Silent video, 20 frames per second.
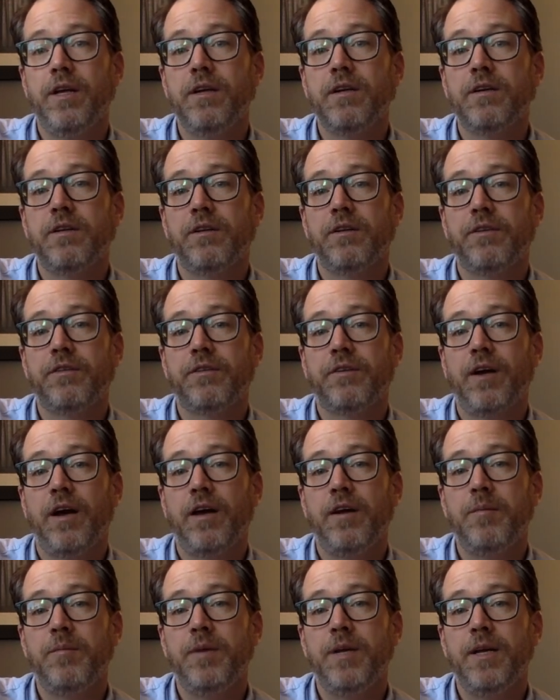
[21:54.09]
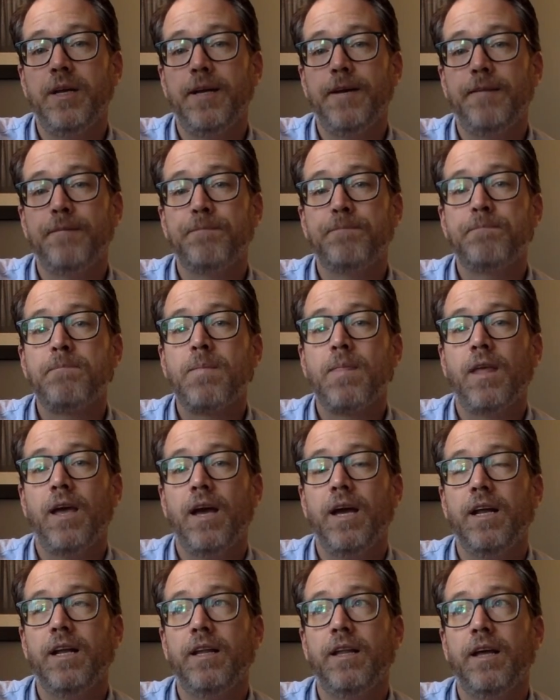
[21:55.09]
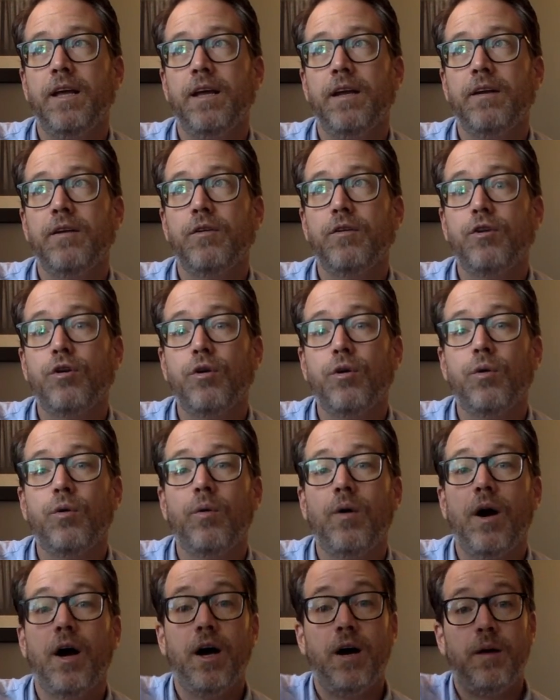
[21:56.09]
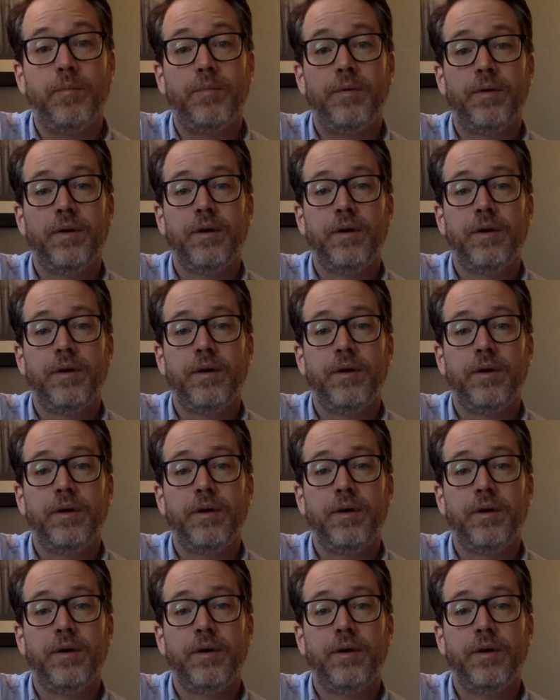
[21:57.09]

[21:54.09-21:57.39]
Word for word: into the sky to meet him and then go up